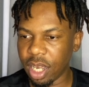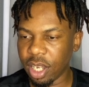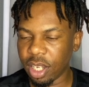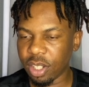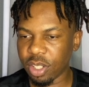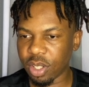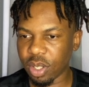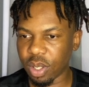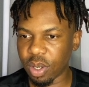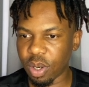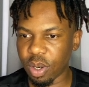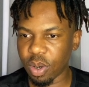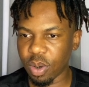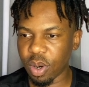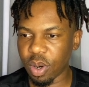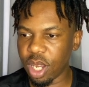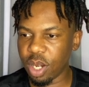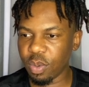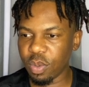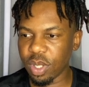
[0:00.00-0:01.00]
So
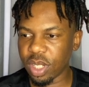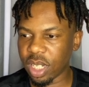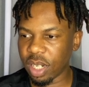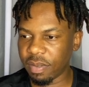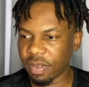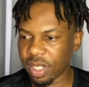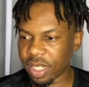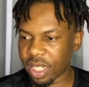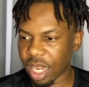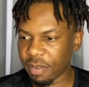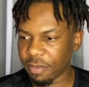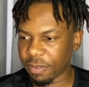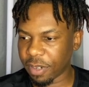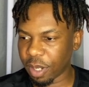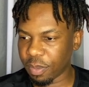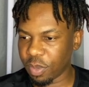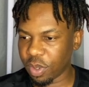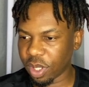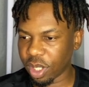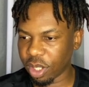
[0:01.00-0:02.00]
in whichever time
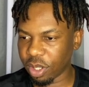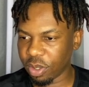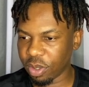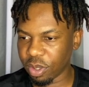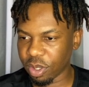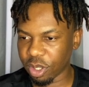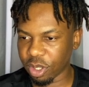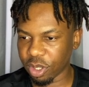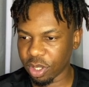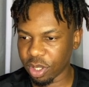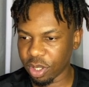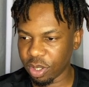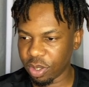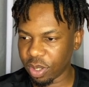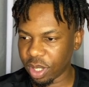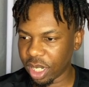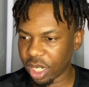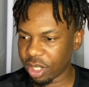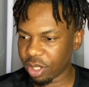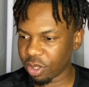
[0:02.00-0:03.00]
frame you can
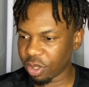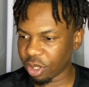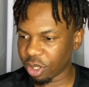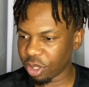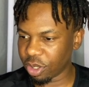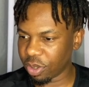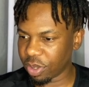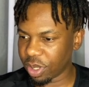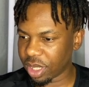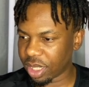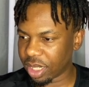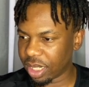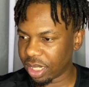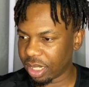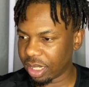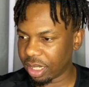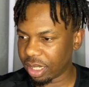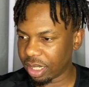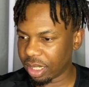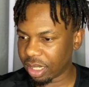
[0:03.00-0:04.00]
look at Euro
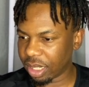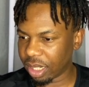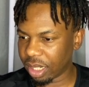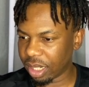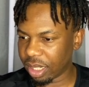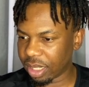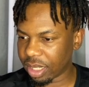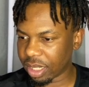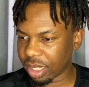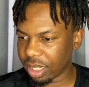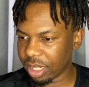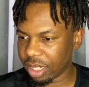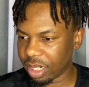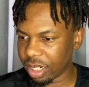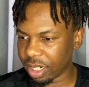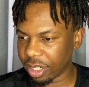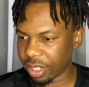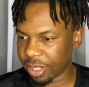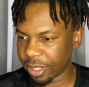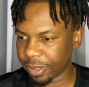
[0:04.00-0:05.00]
USD, it's in
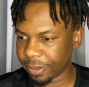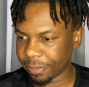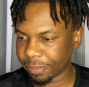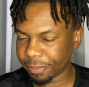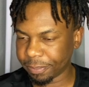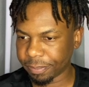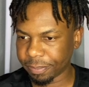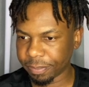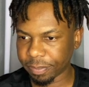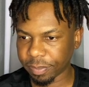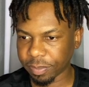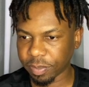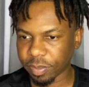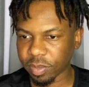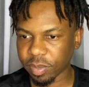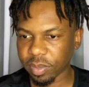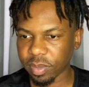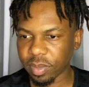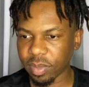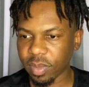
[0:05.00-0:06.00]
a
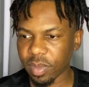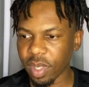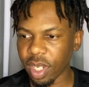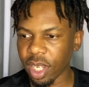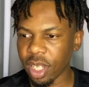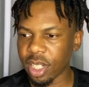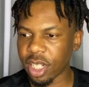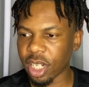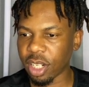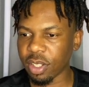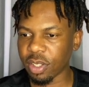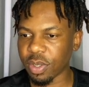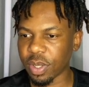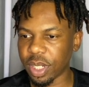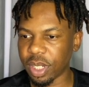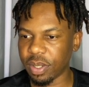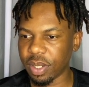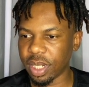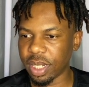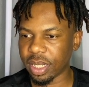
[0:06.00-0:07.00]

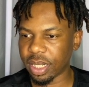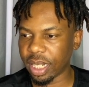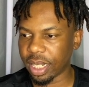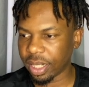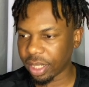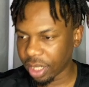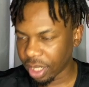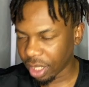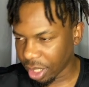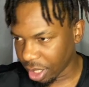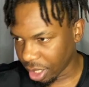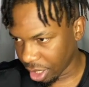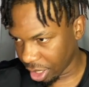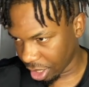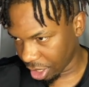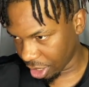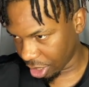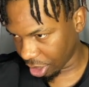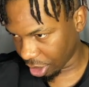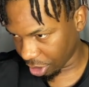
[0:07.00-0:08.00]
downtrend. You understand?
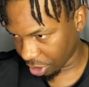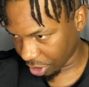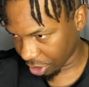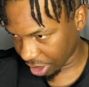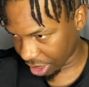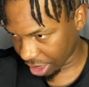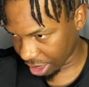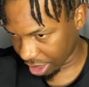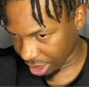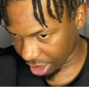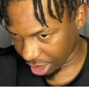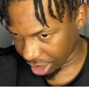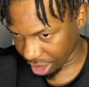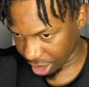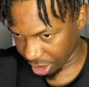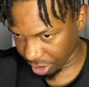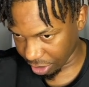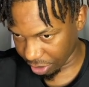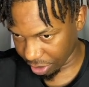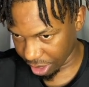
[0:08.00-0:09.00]
Euro USD is in a
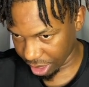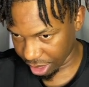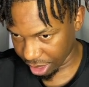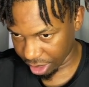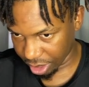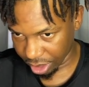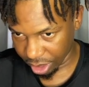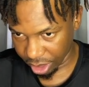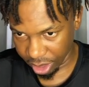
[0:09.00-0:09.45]
downtrend.